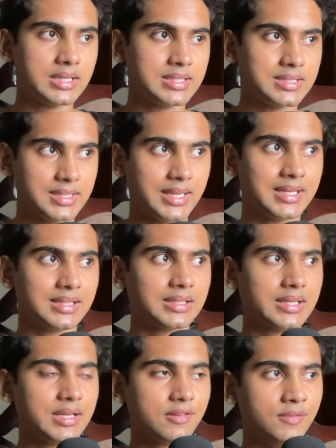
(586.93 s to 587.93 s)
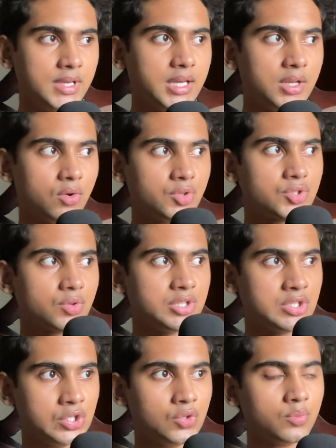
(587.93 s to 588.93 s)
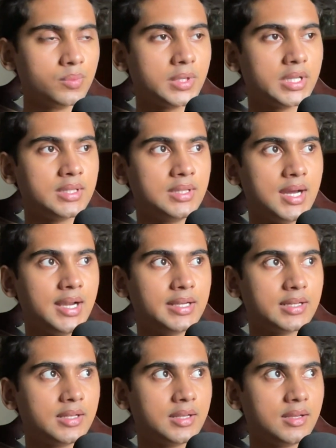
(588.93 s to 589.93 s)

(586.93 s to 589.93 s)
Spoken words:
Secondly, we can also assume that